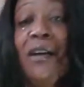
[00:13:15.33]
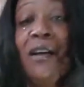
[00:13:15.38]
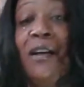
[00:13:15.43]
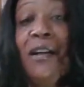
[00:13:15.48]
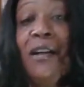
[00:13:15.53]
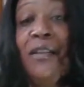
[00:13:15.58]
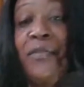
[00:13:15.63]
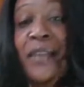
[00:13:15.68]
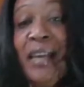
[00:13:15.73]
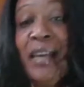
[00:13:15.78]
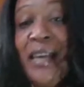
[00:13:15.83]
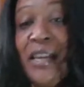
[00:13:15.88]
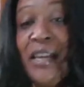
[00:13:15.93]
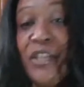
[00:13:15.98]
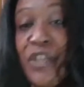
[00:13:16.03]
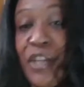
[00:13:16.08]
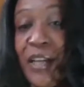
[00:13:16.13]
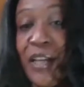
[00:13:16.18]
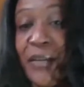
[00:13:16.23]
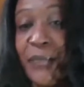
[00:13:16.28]
the
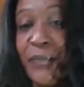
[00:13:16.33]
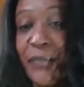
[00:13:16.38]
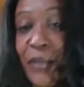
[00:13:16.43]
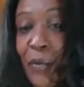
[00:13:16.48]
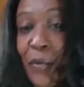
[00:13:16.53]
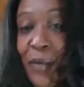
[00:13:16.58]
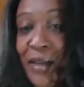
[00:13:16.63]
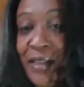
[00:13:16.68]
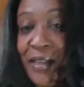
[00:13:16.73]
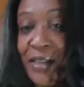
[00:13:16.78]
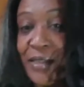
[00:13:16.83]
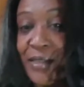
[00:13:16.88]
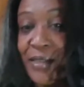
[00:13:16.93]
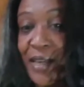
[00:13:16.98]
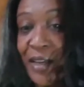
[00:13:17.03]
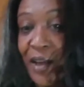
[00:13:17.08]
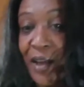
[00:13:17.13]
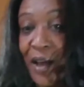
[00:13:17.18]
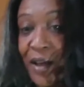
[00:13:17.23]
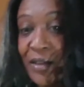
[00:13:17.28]
kitchen. What he
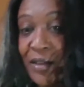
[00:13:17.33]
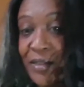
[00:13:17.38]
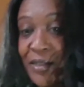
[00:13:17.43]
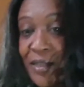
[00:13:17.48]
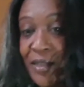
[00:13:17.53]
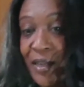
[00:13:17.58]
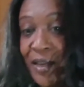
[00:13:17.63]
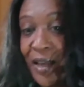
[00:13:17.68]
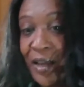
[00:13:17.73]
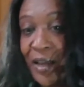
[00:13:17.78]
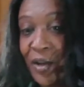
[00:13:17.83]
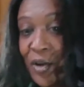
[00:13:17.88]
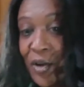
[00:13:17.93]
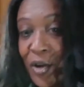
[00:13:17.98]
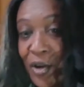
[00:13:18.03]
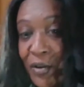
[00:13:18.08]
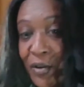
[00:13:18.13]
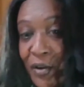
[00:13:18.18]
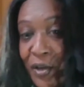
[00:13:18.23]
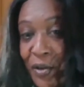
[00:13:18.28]
said, oxtail and
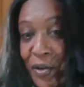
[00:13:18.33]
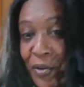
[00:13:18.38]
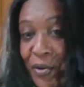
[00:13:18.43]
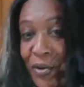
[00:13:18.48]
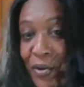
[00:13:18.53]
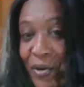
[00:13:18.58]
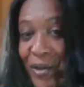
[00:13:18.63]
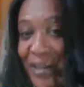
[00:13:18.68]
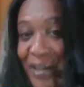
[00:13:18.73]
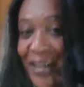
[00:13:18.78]
choreo.